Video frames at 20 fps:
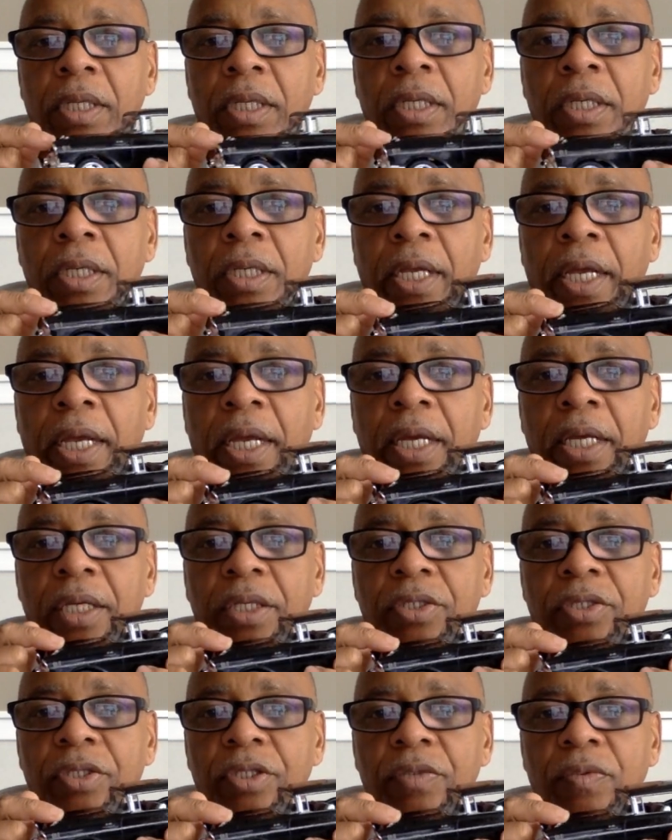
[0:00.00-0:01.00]
in the
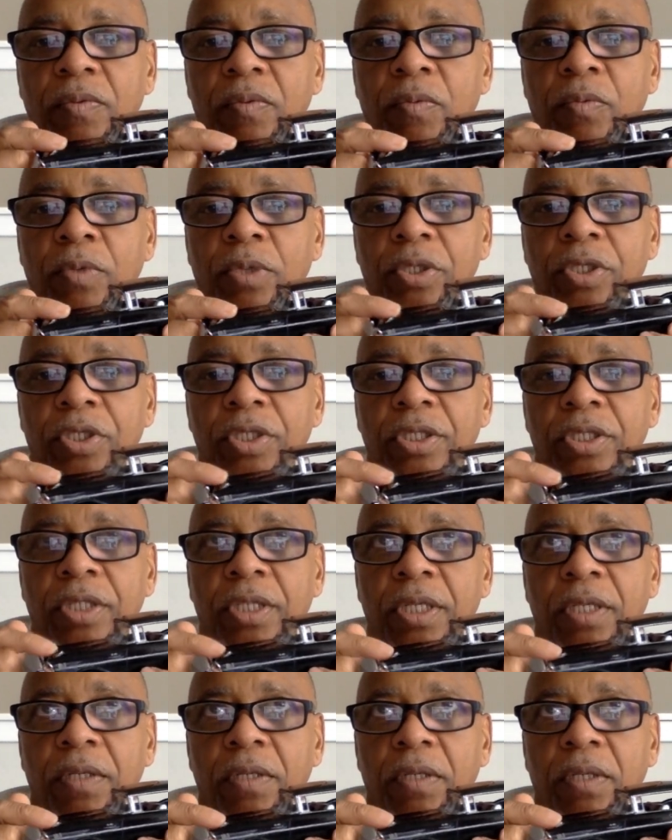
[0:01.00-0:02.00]
age that we just
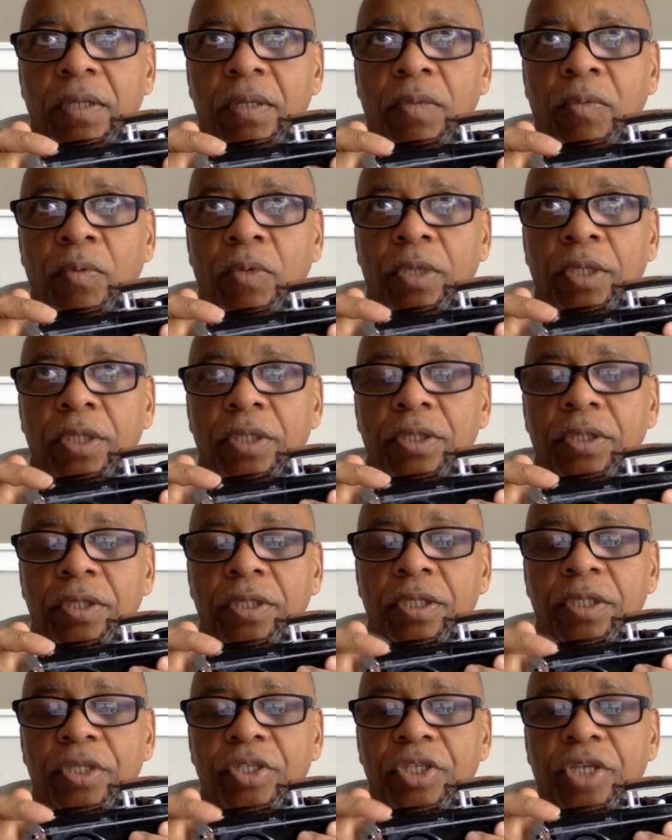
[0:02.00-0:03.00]
had went into
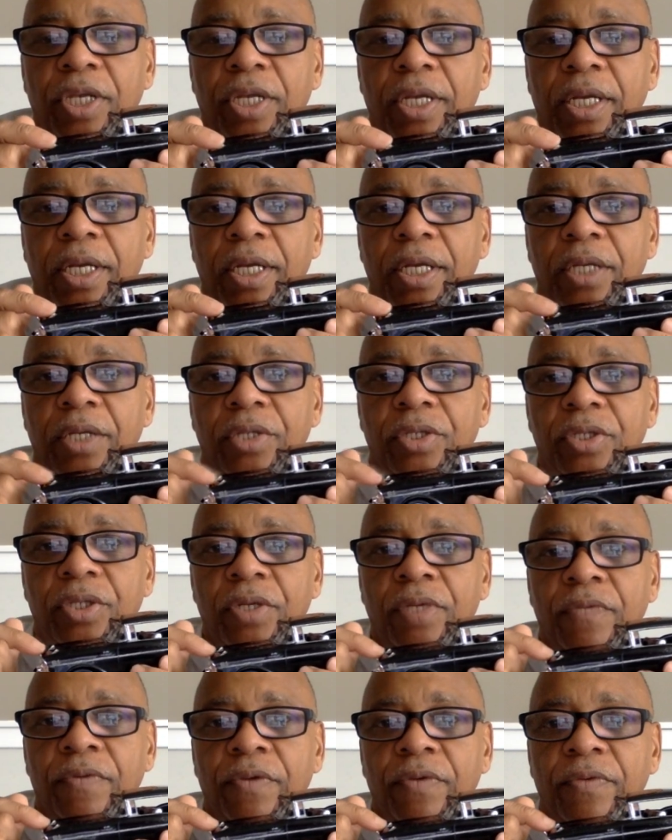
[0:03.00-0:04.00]
the jet age
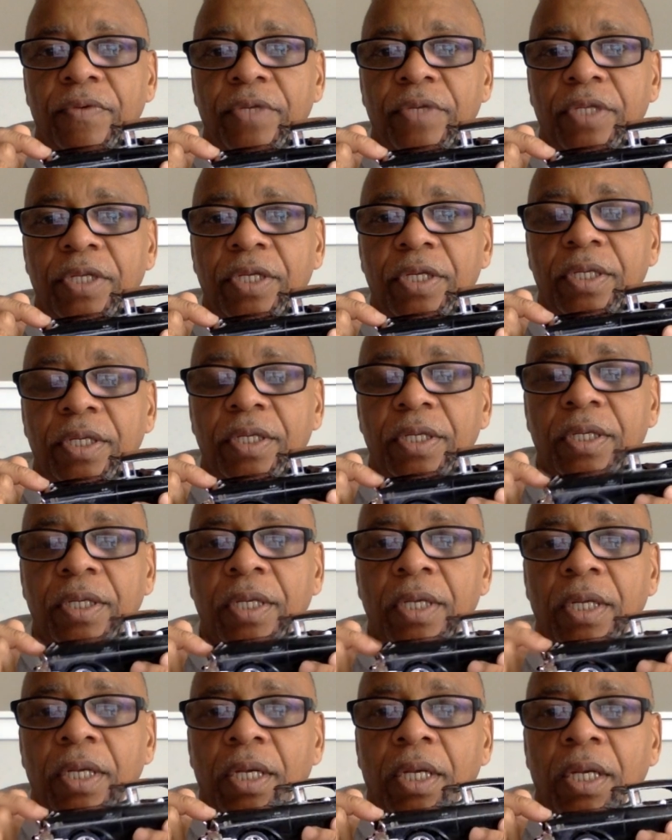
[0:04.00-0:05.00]
of everything.
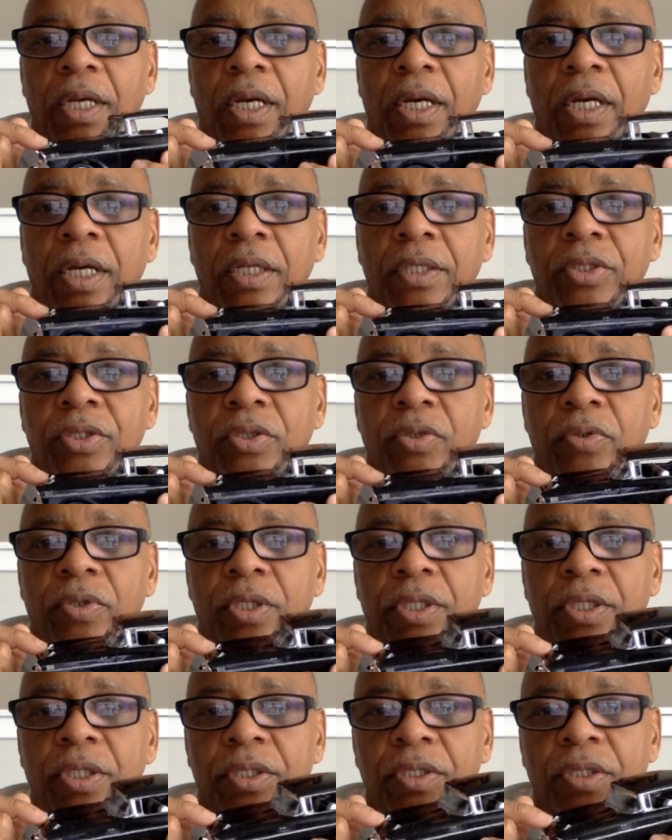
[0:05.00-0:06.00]
So
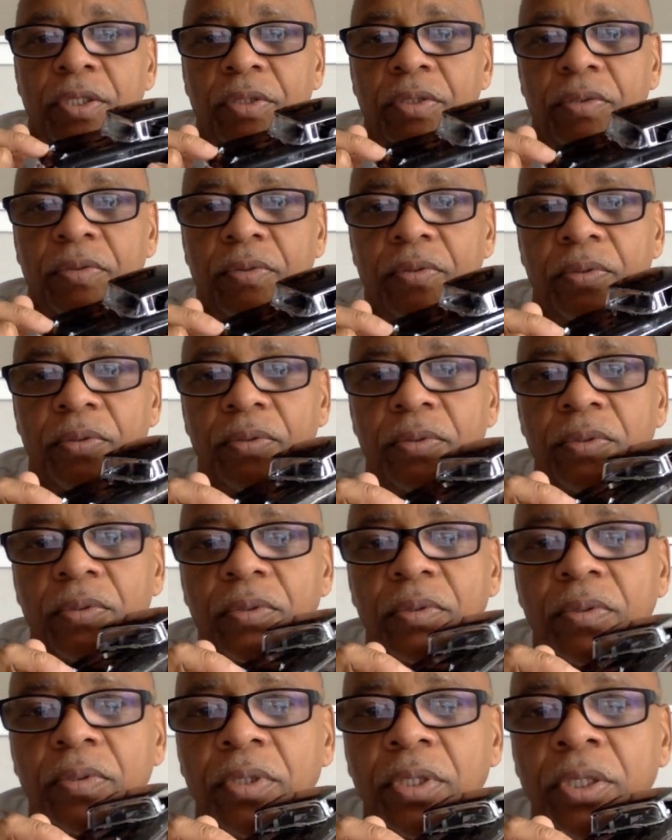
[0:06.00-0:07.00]
these little
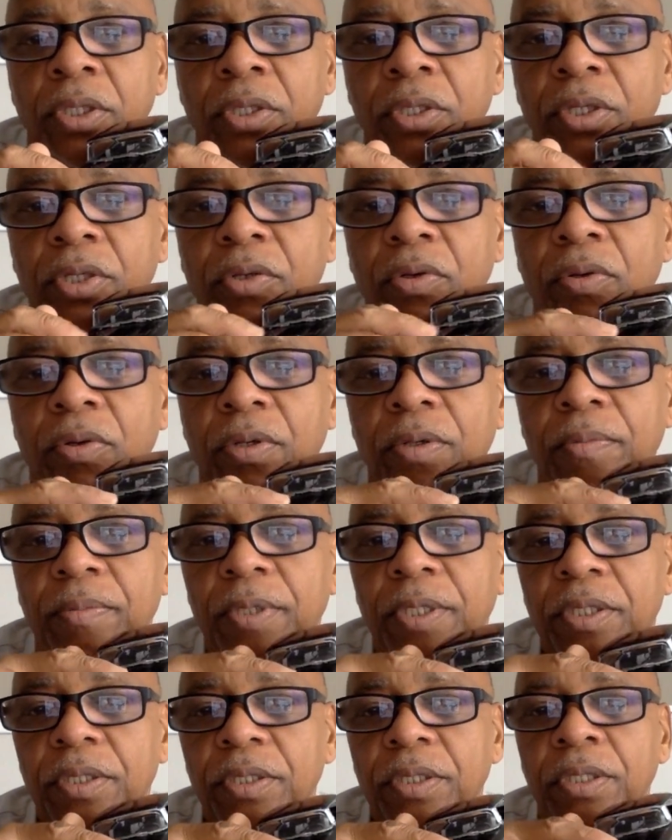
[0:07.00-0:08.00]
hood
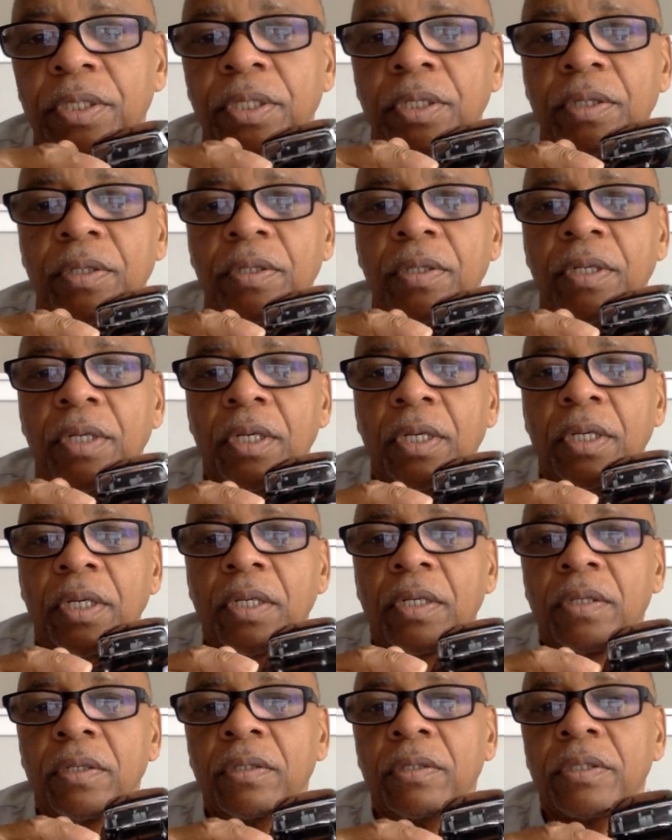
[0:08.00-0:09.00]
ornaments here
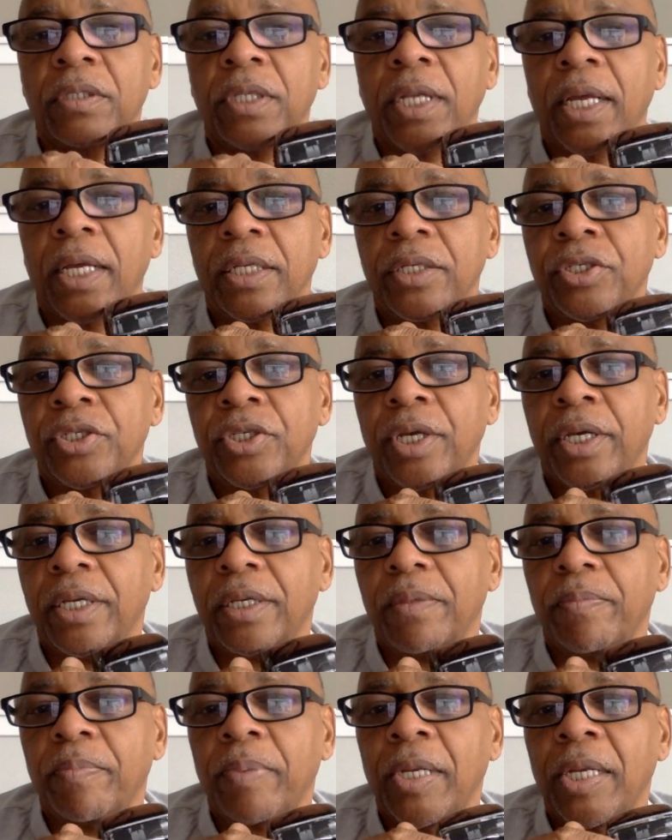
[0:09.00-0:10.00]
looks like jet
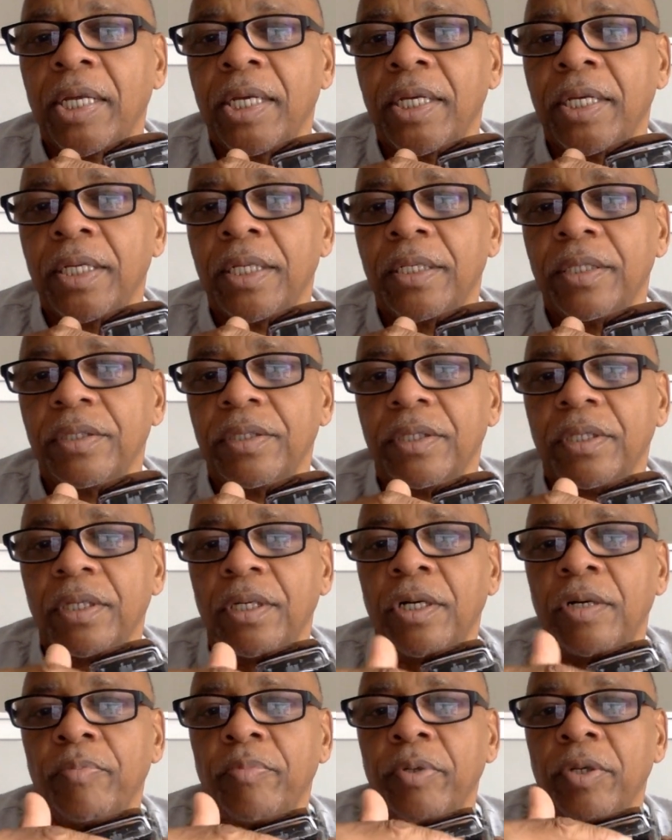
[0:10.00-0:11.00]
planes
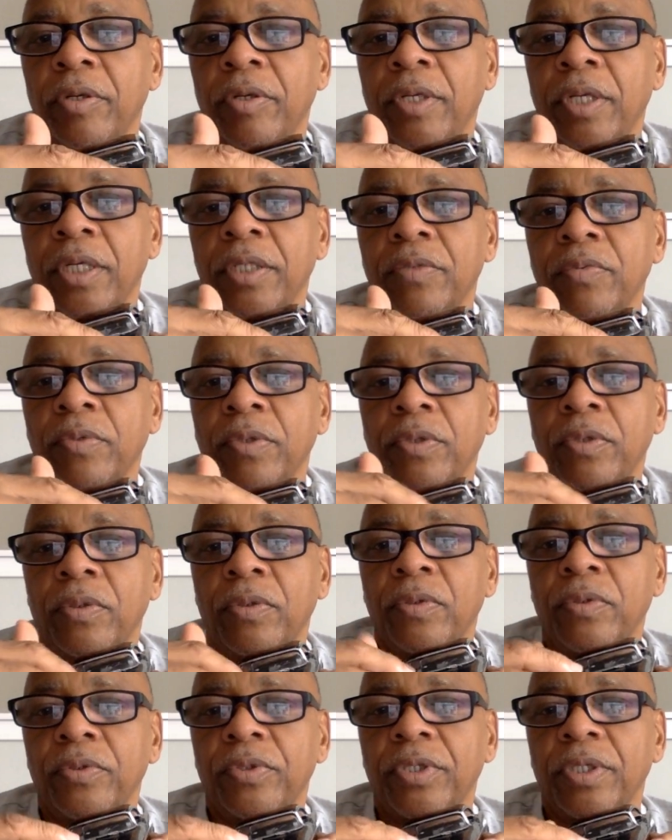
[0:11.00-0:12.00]
up here. That's what
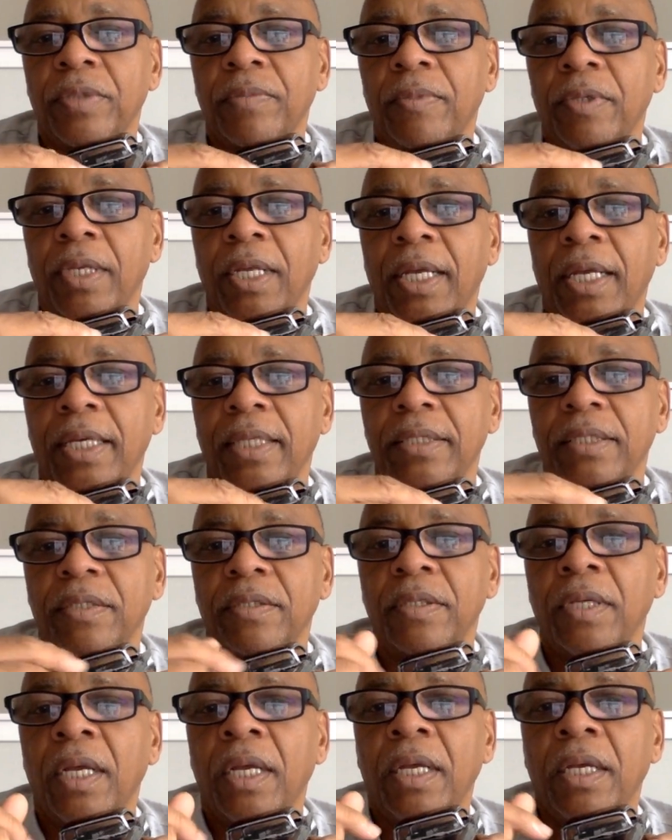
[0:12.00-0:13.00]
those symbolizing
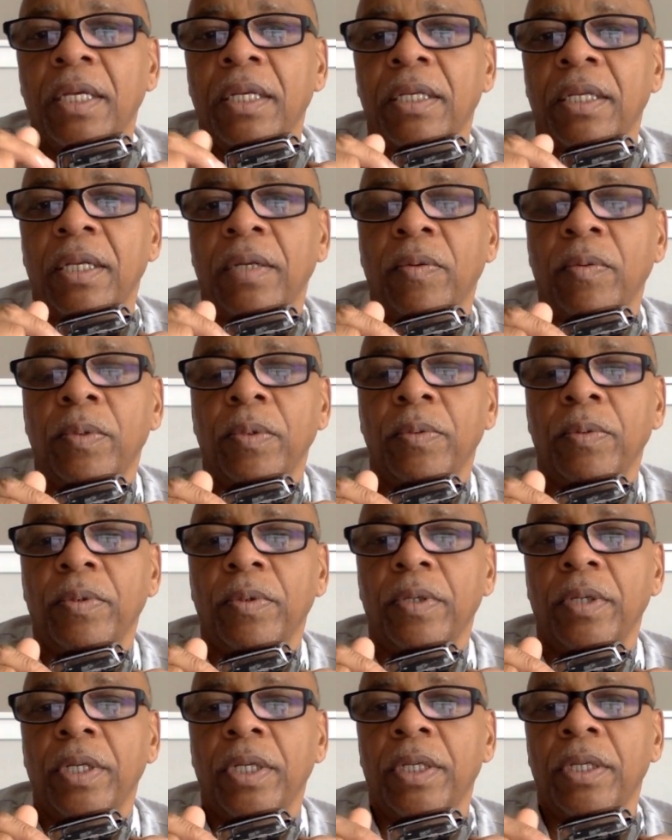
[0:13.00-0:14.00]
that we were